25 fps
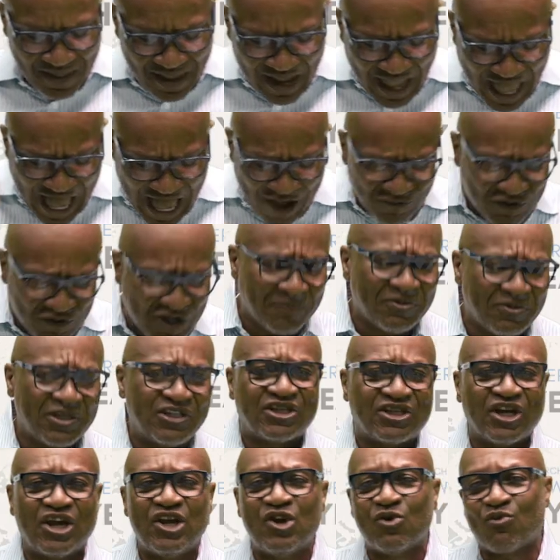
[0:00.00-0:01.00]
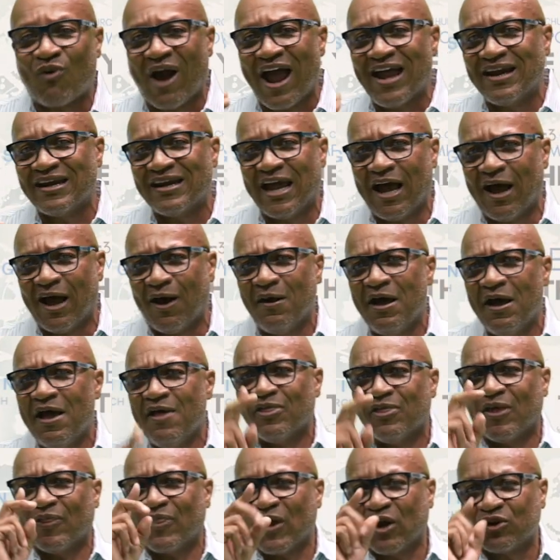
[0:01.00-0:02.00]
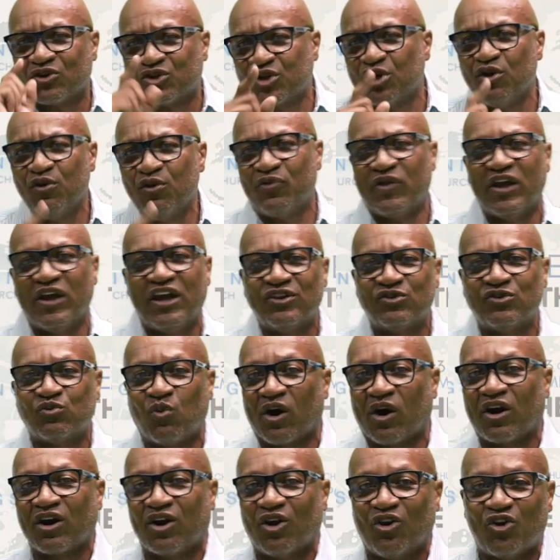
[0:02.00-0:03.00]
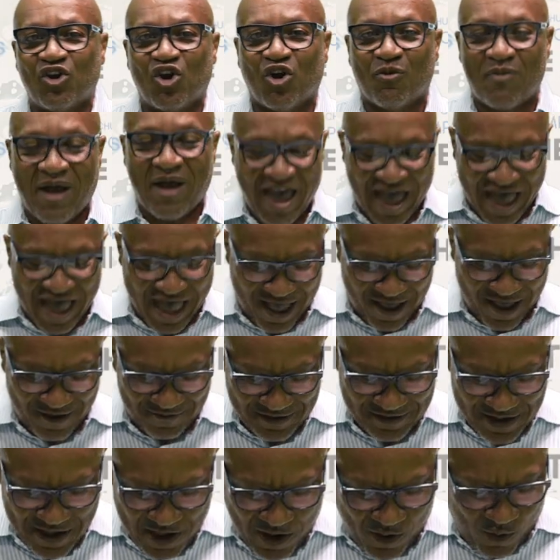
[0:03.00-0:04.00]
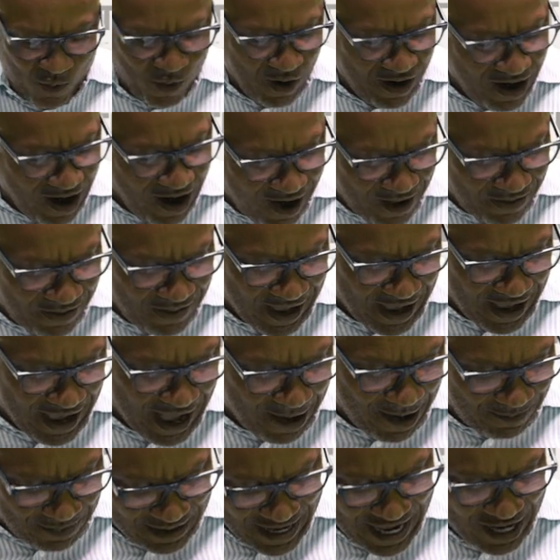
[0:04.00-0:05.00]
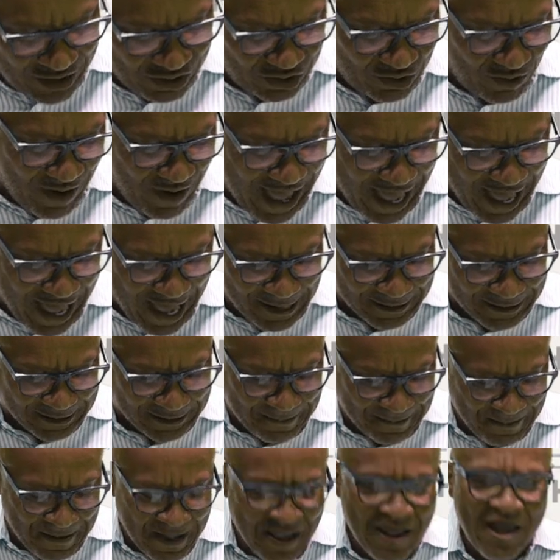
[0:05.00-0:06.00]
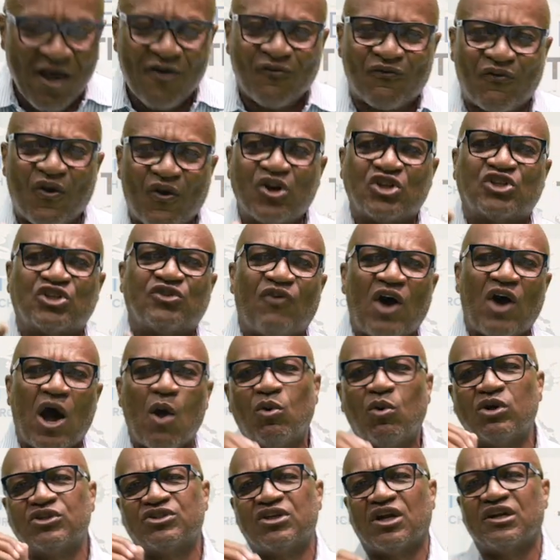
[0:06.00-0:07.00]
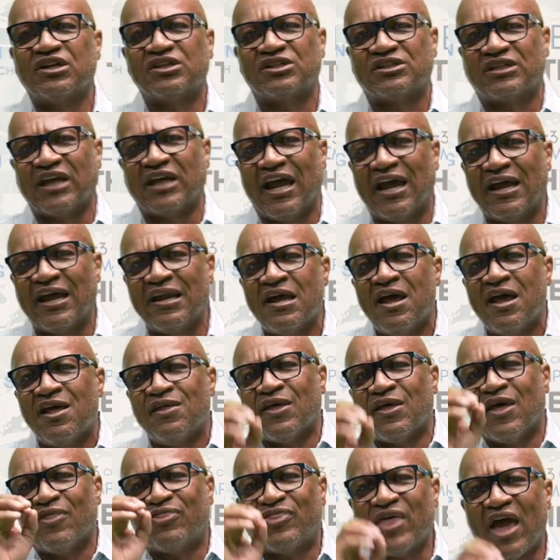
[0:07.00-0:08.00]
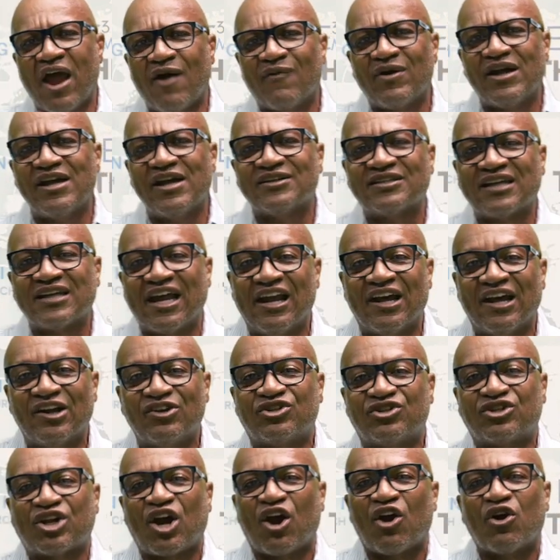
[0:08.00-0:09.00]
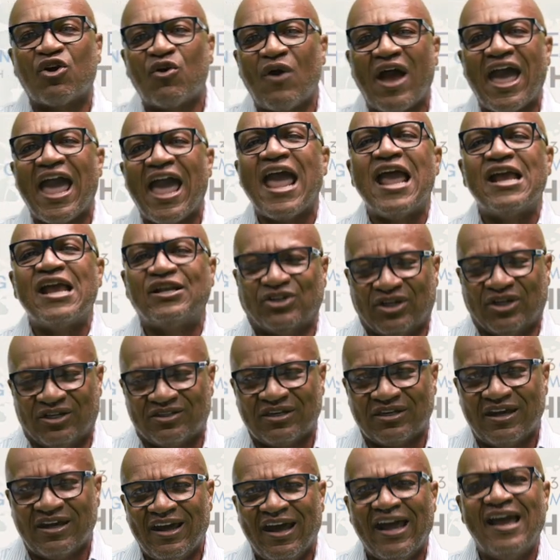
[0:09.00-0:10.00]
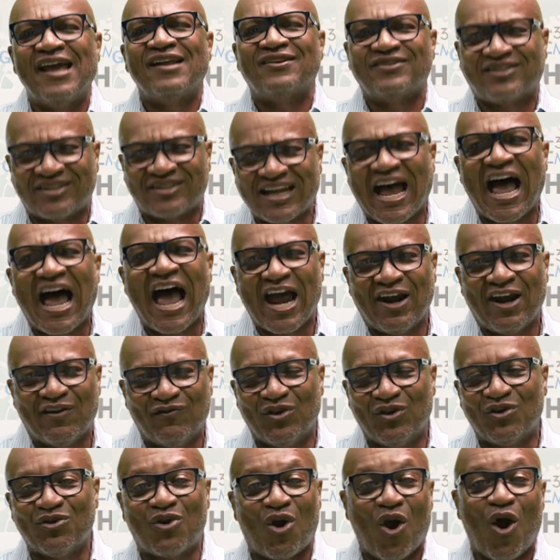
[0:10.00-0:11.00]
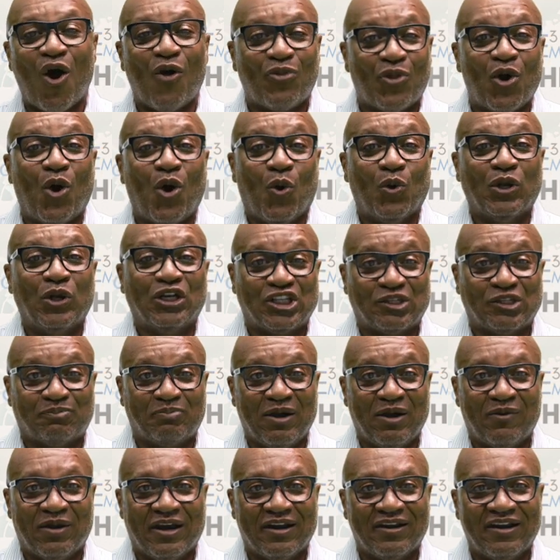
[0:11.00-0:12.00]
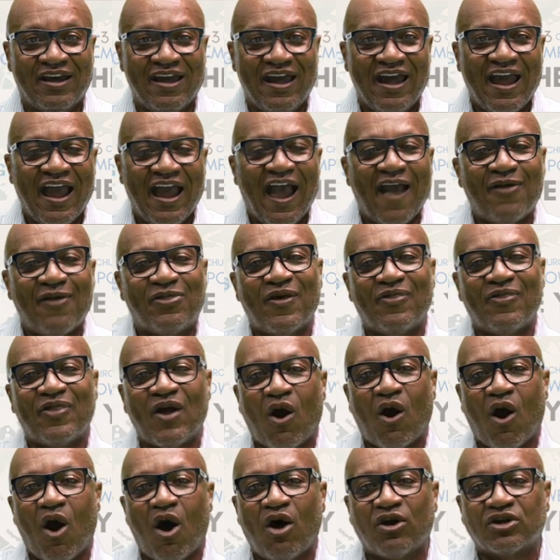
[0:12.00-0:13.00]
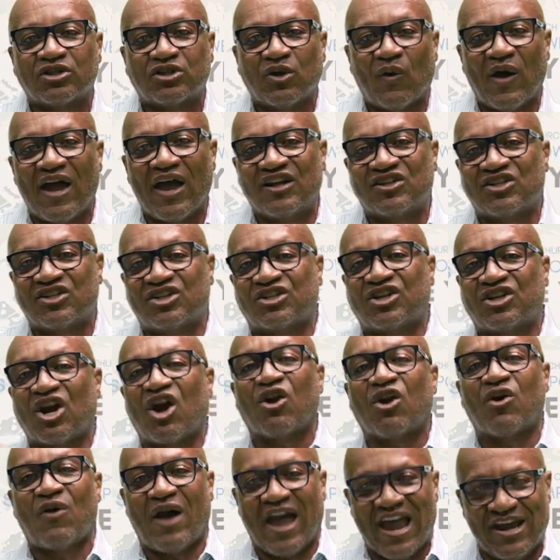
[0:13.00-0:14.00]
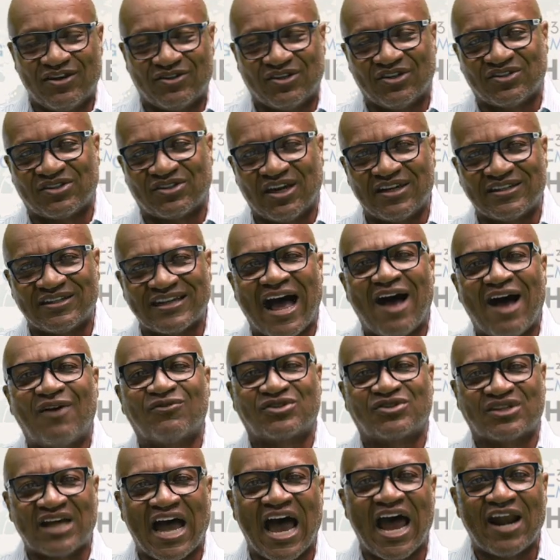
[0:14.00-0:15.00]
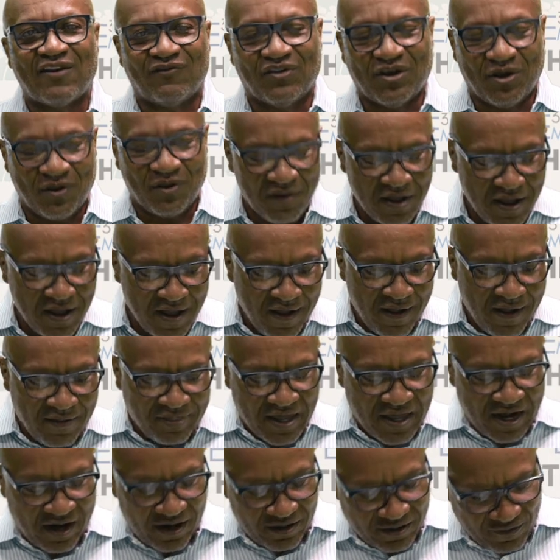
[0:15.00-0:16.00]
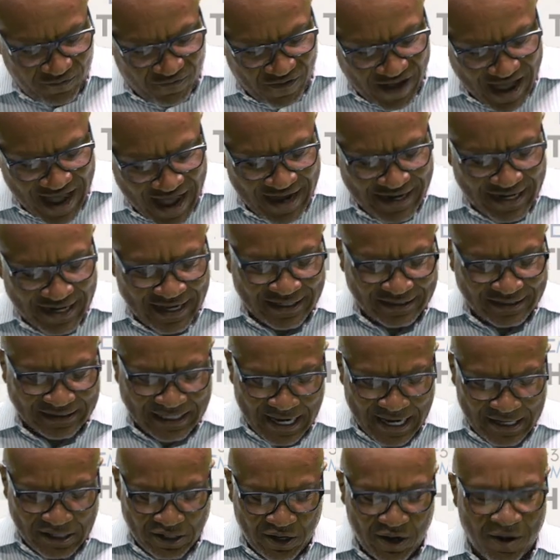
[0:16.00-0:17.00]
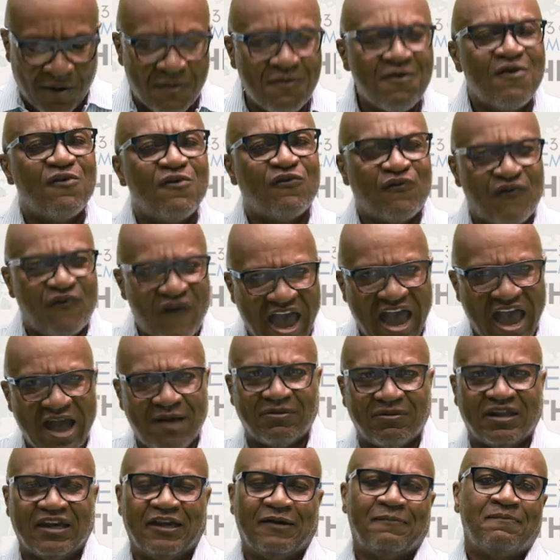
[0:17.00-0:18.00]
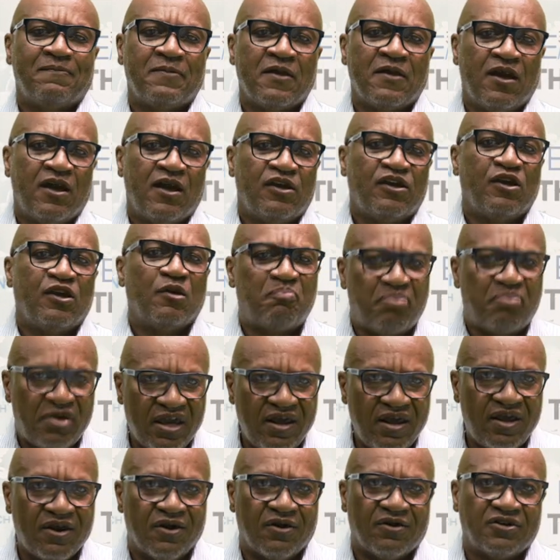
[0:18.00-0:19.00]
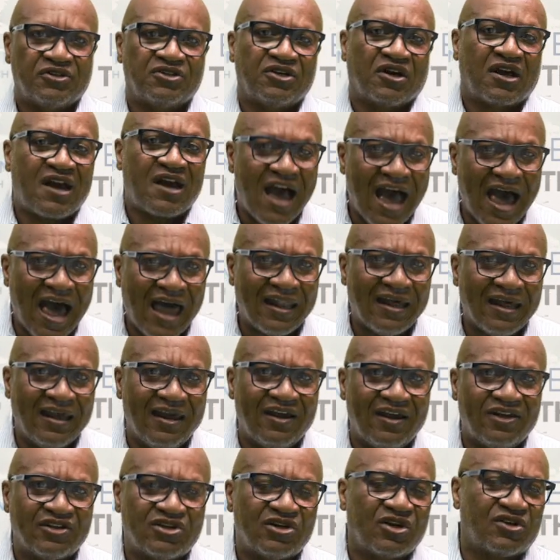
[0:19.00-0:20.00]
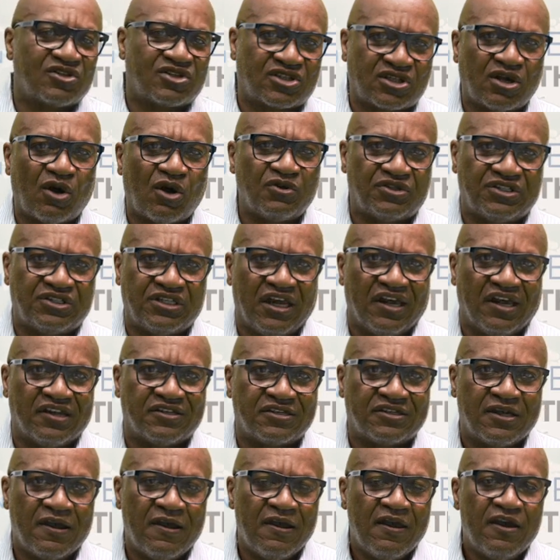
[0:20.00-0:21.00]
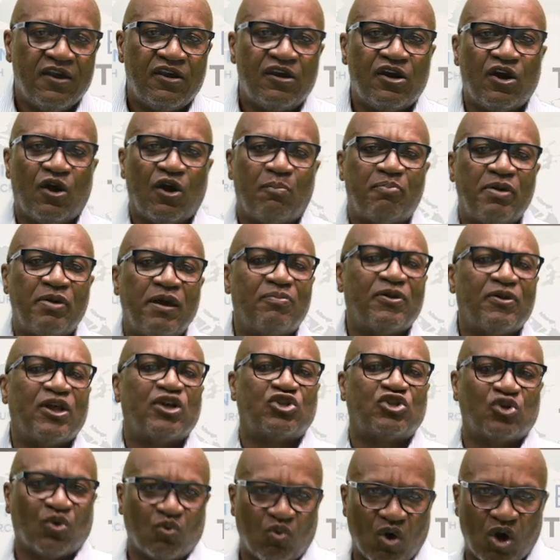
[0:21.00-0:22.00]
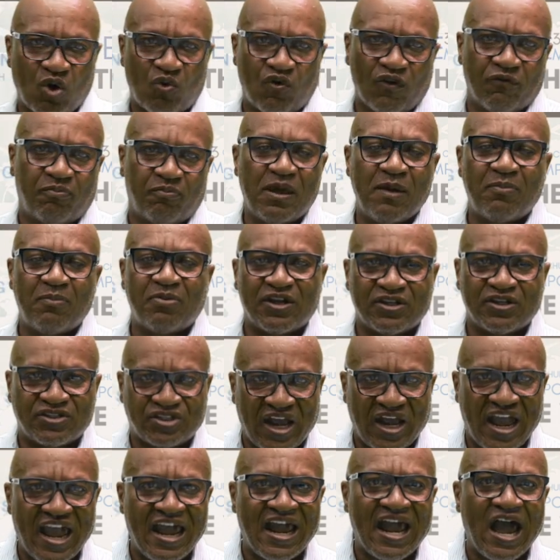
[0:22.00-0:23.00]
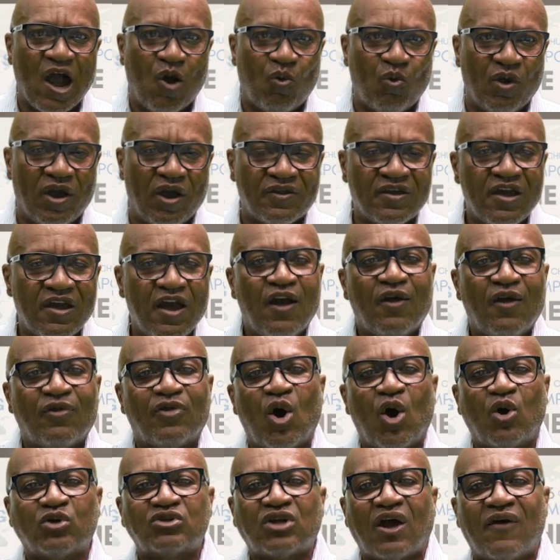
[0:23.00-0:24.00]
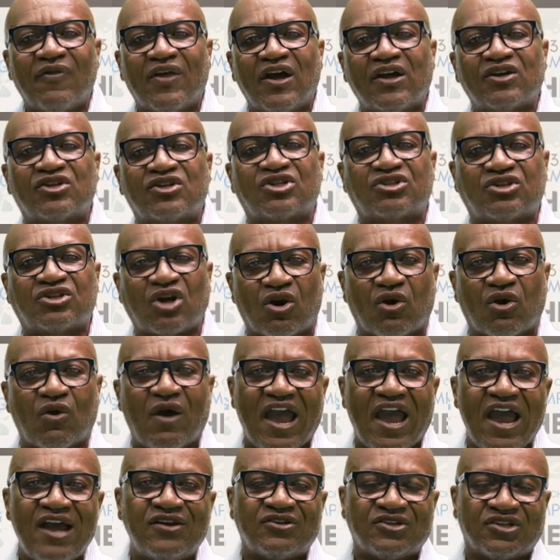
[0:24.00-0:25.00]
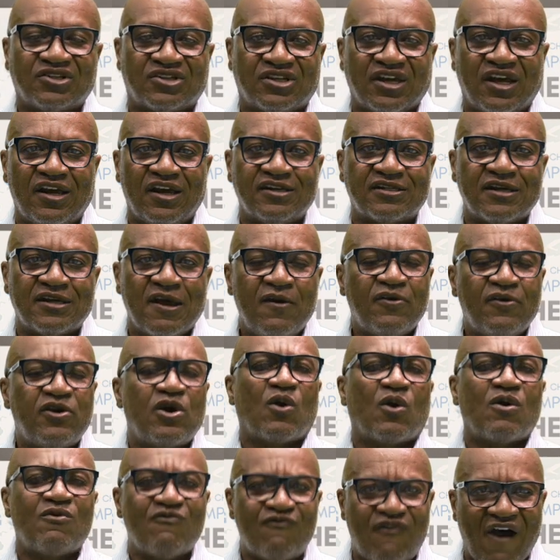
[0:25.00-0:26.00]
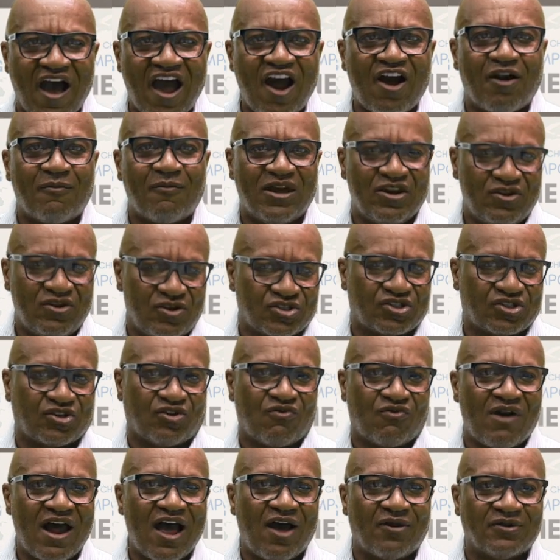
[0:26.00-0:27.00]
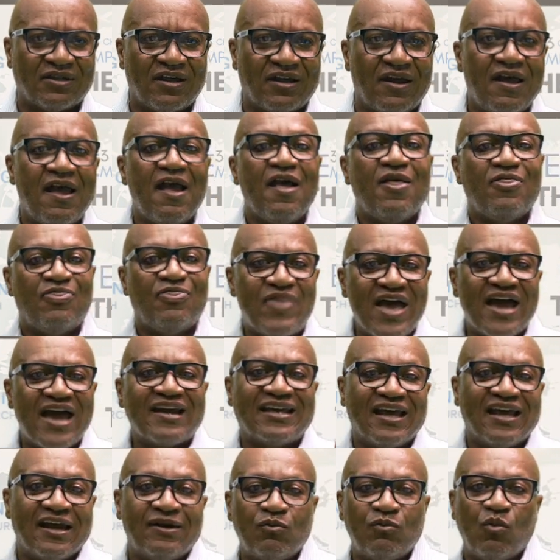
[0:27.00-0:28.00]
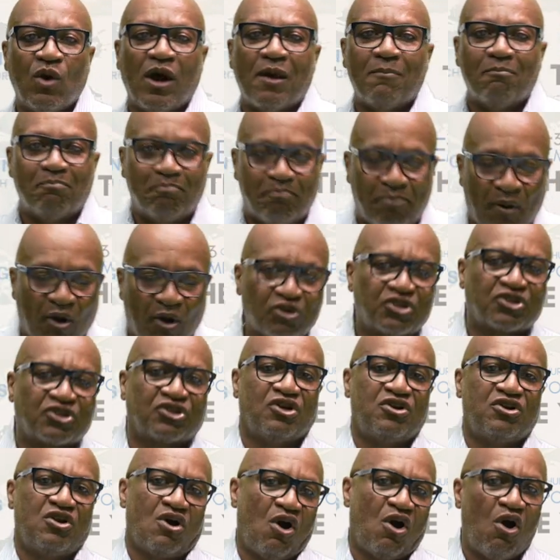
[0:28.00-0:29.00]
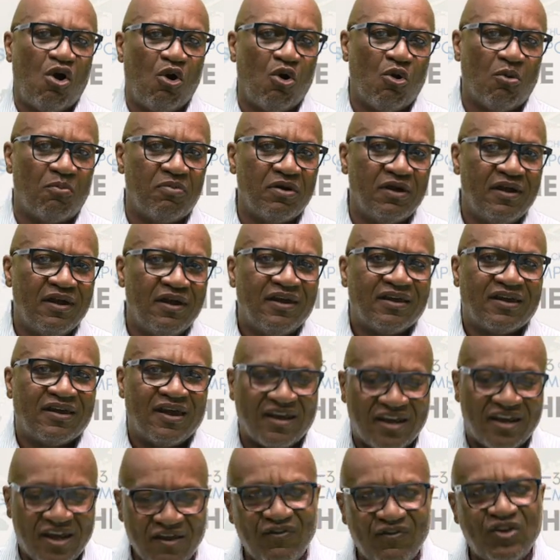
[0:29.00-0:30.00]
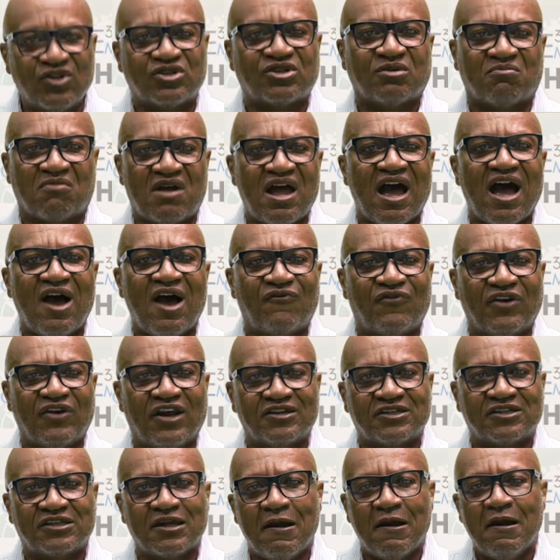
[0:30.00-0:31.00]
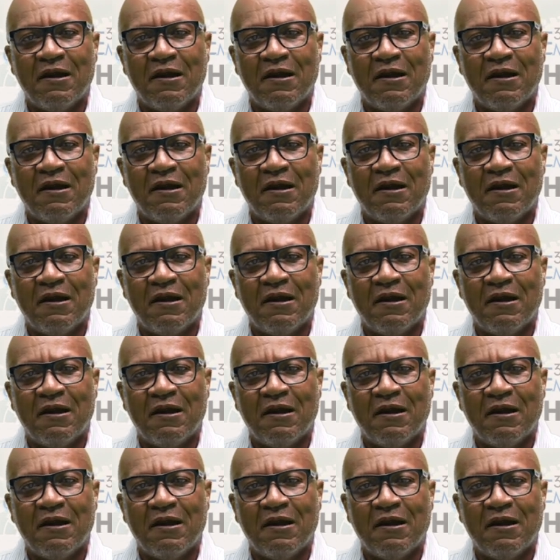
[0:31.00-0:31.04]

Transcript: I've come to tell you right now that there are two things working on your behalf. What are they? I'm glad you asked. First of all, I want you to understand that there is an internal agent inside of you called the Holy Spirit. And then there are also external agencies outside of you that are defined as like your family, your peers, your colleagues, your associates. You know, people that you work with, people that you hang out with, those are the external agencies, your environment, your surrounding, that can what? Bolster your hope, can give you some confidence.